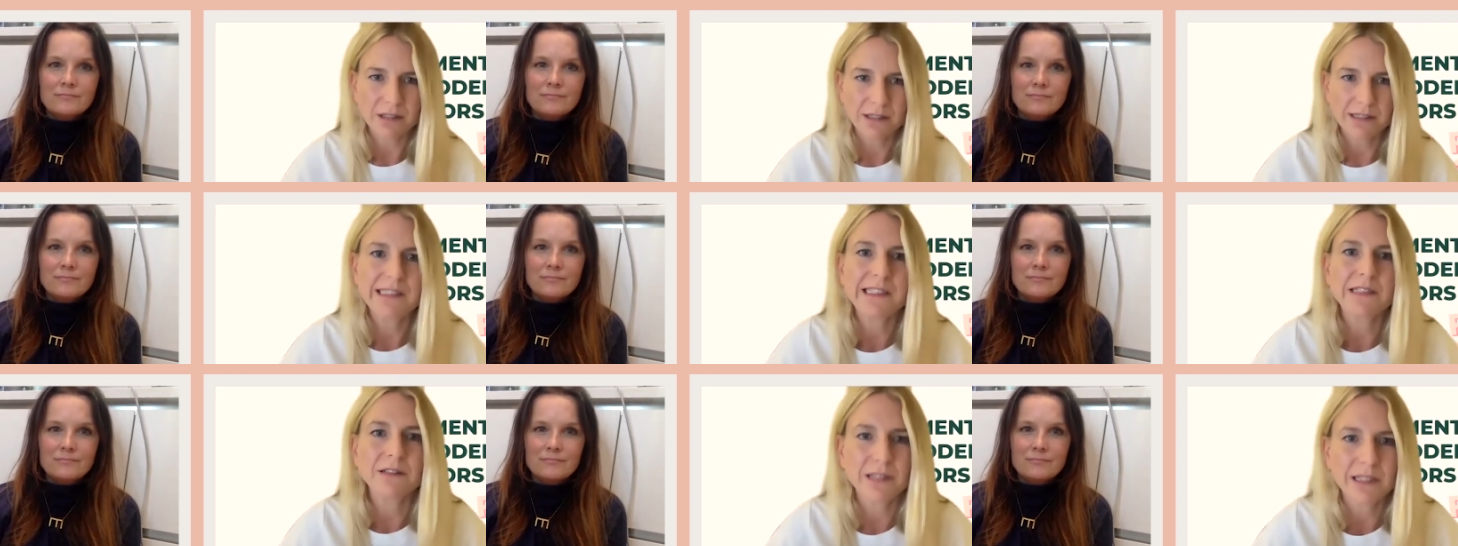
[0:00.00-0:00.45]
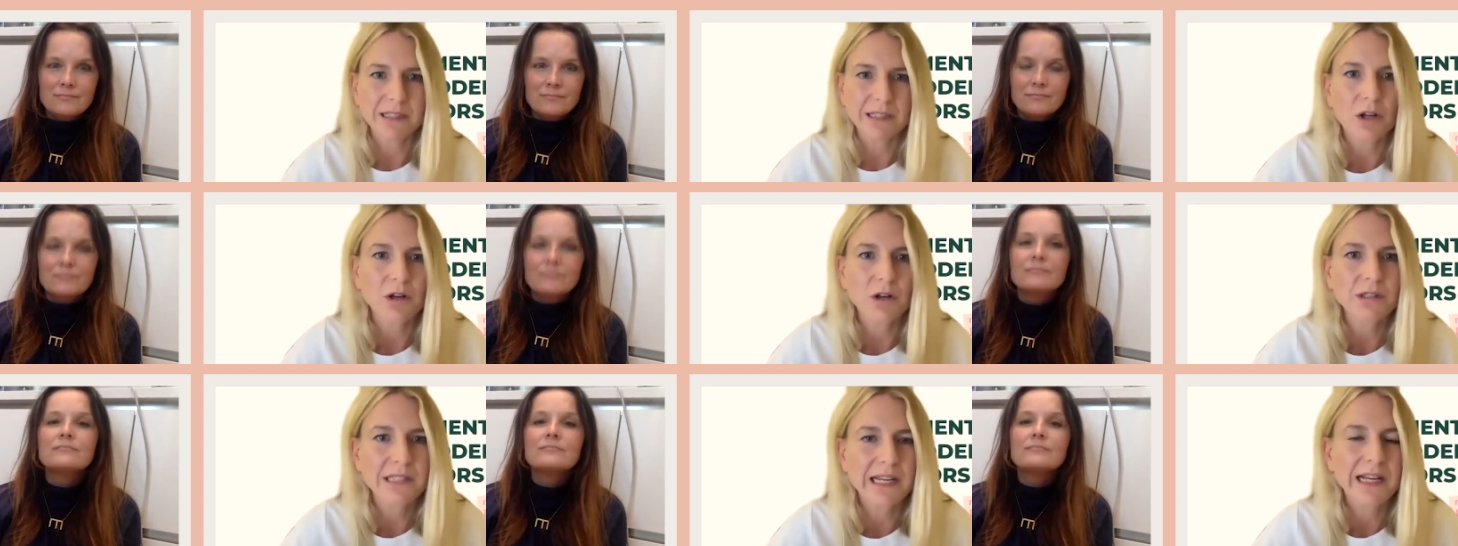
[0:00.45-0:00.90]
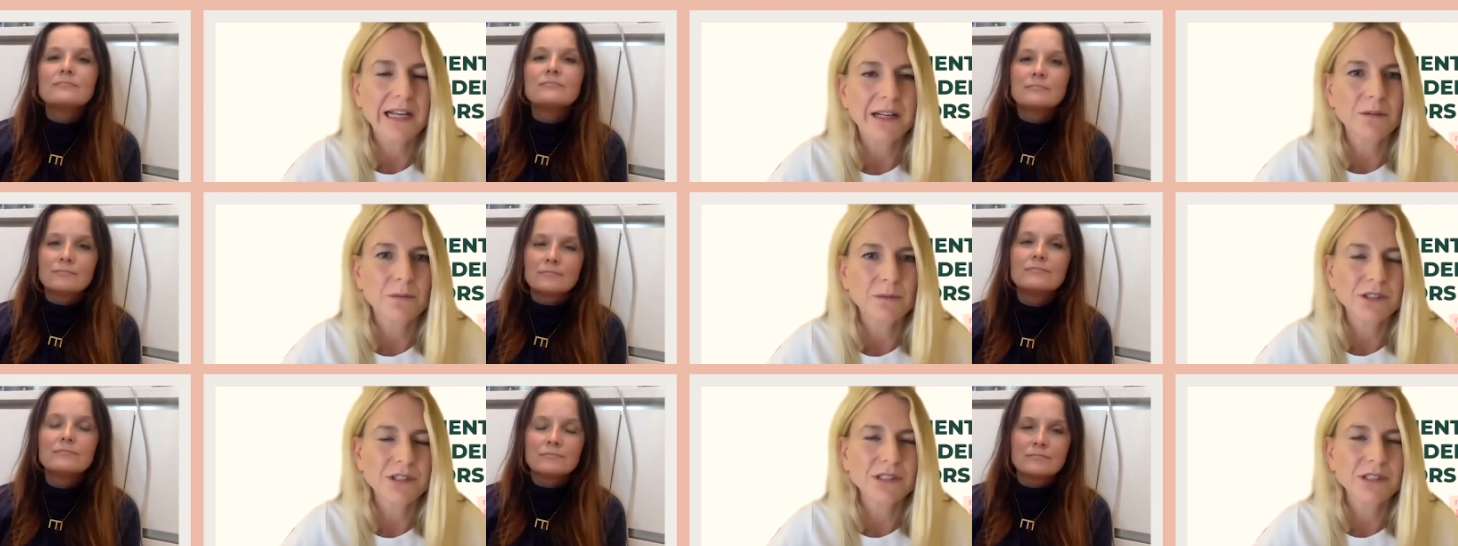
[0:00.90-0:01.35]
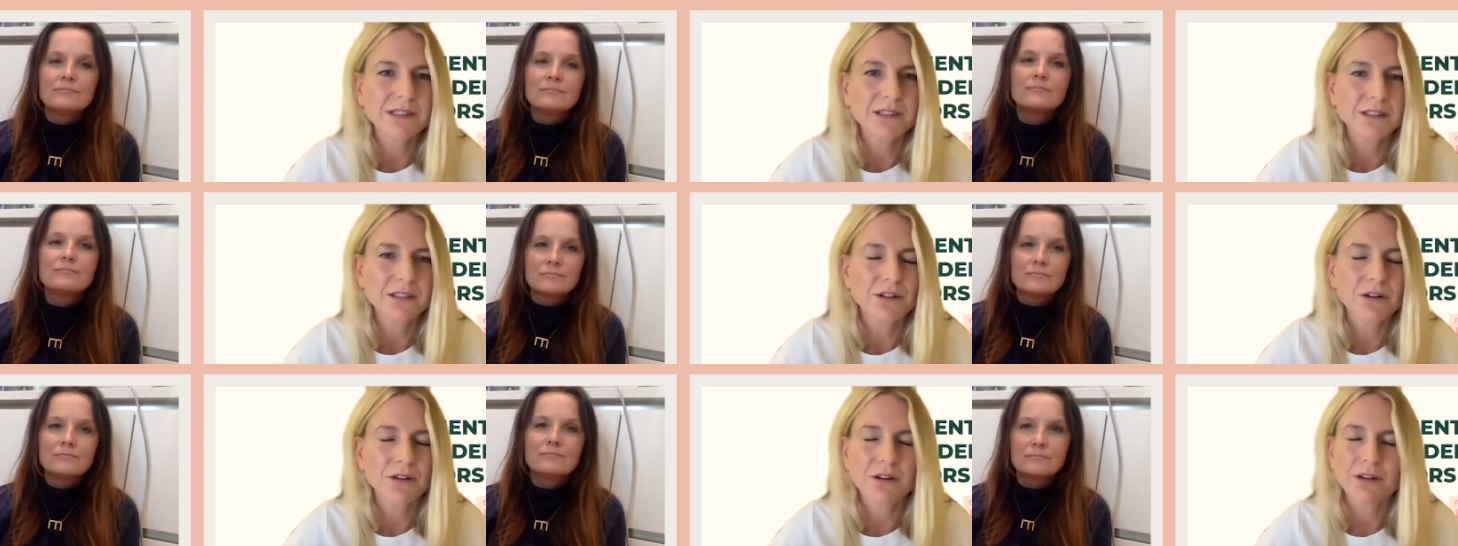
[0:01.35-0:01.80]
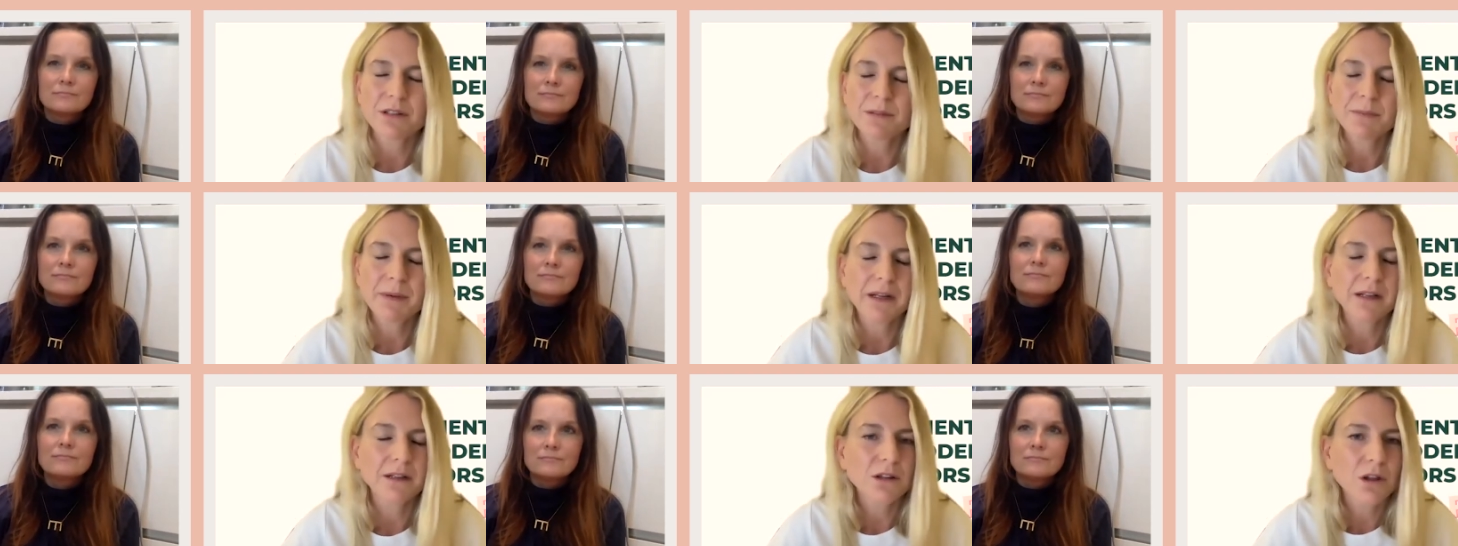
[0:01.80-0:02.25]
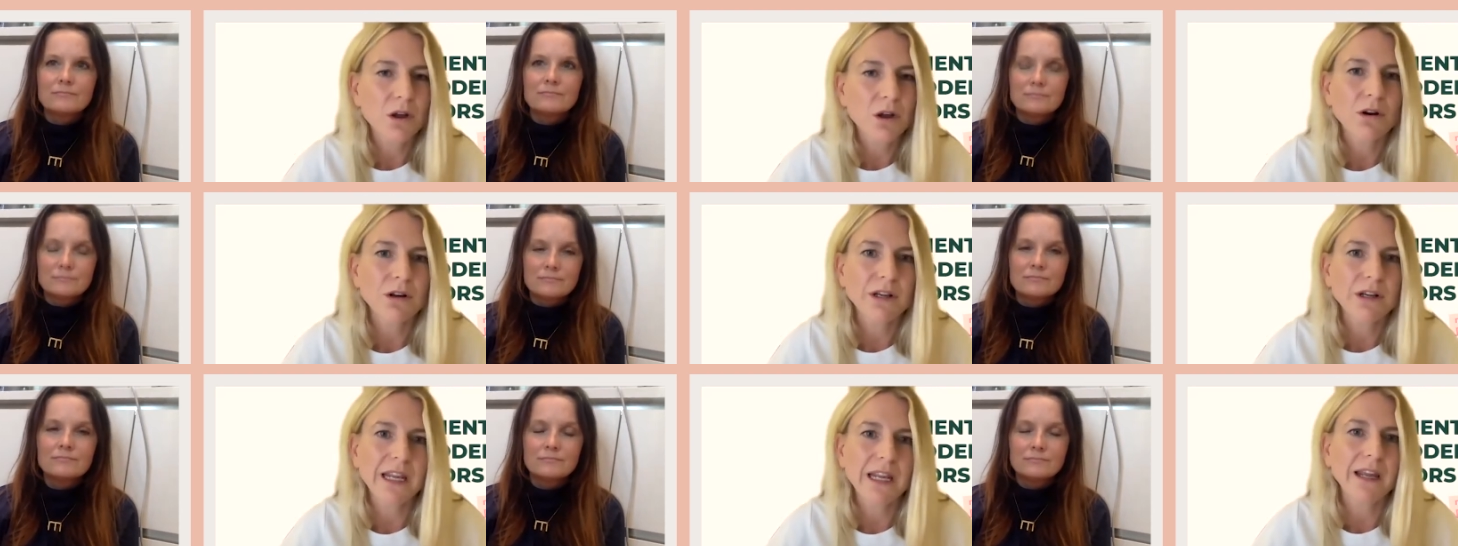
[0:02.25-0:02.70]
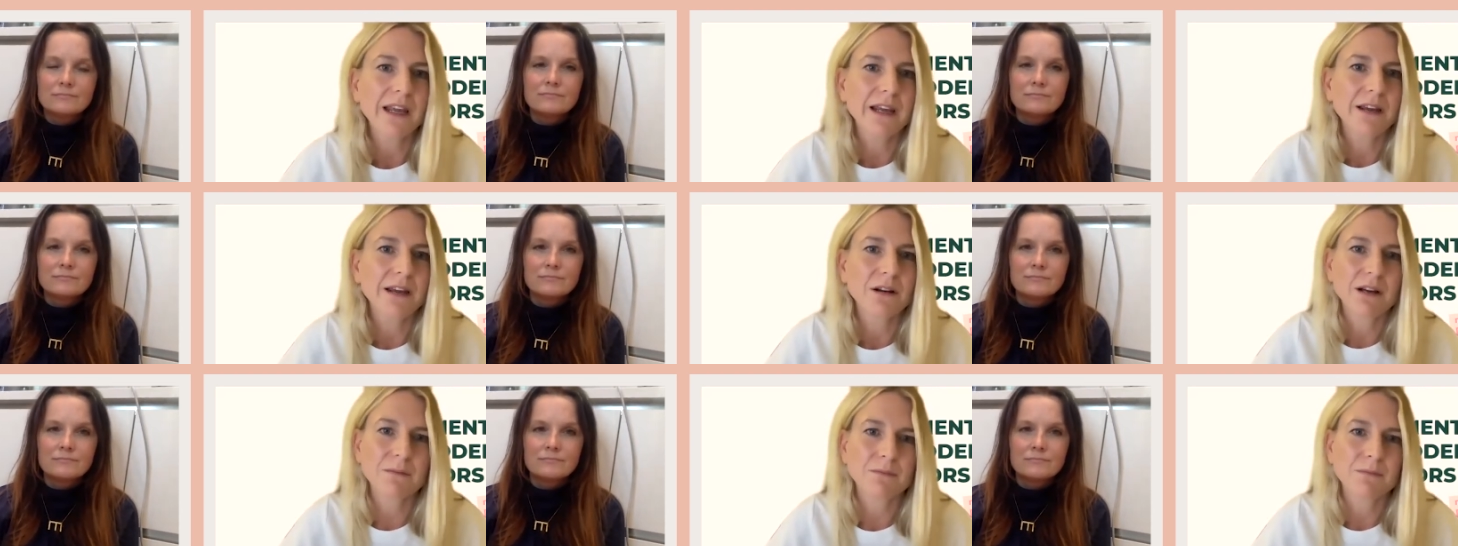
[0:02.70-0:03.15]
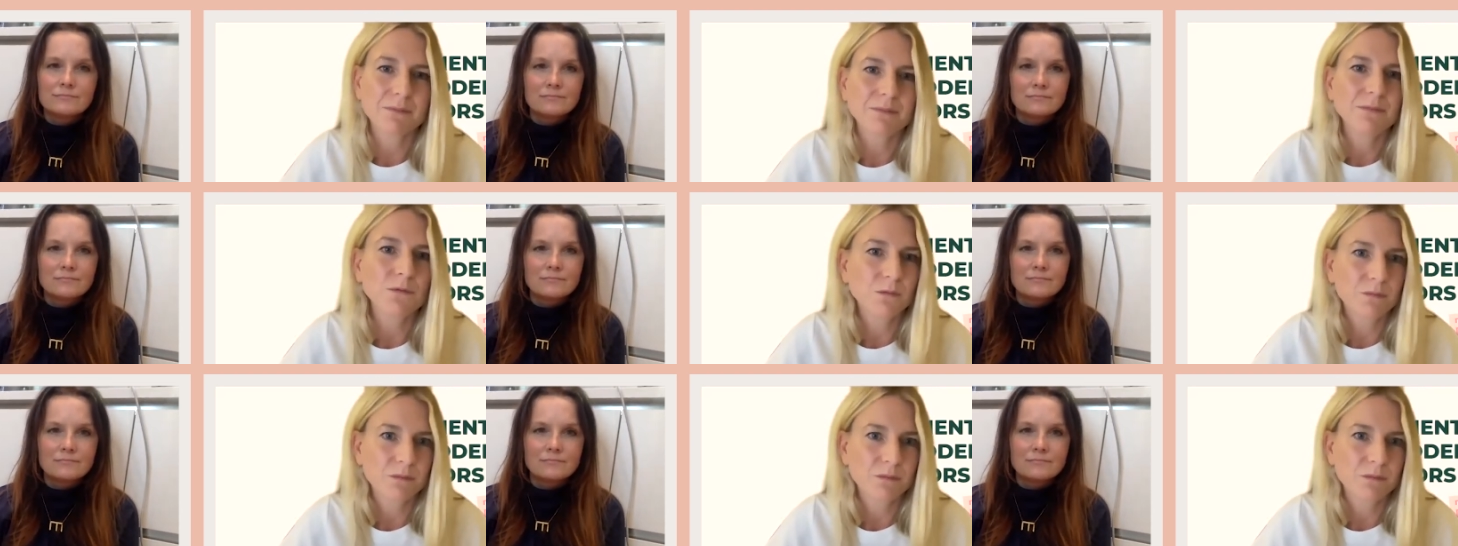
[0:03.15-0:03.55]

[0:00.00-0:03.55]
Speaker 1: and still in lockdown which is you know it's been a long year